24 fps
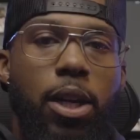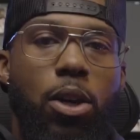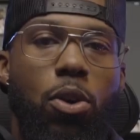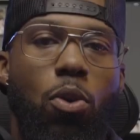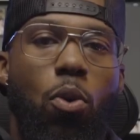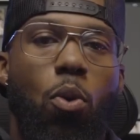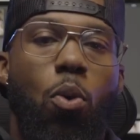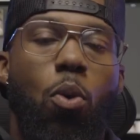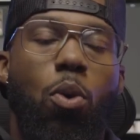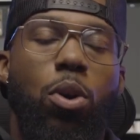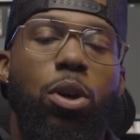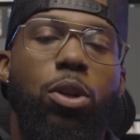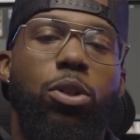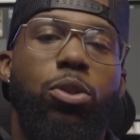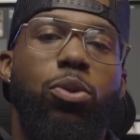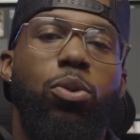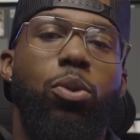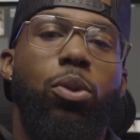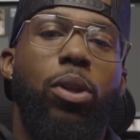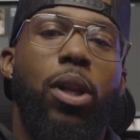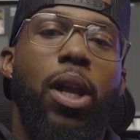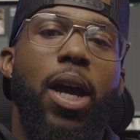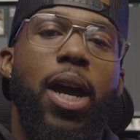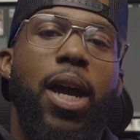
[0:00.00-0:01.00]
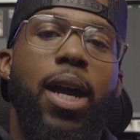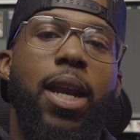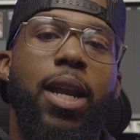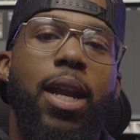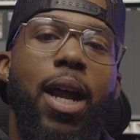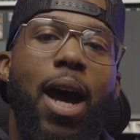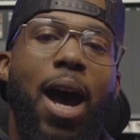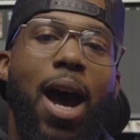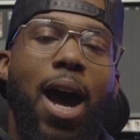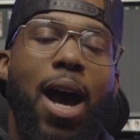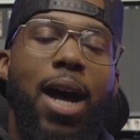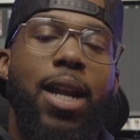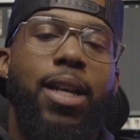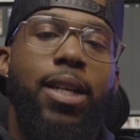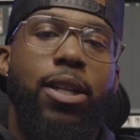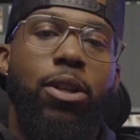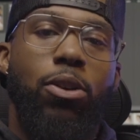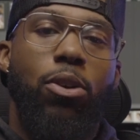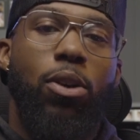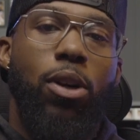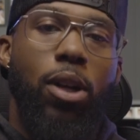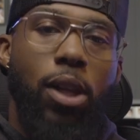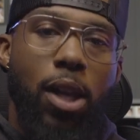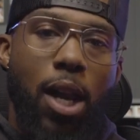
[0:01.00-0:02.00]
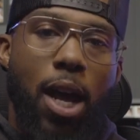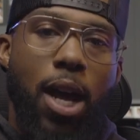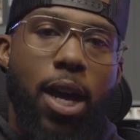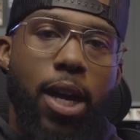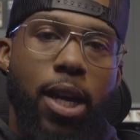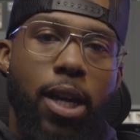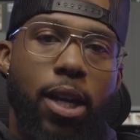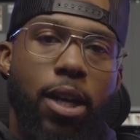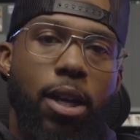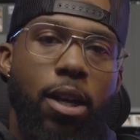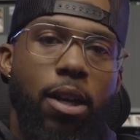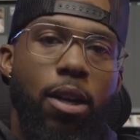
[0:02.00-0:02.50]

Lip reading: in order to land the ideal client.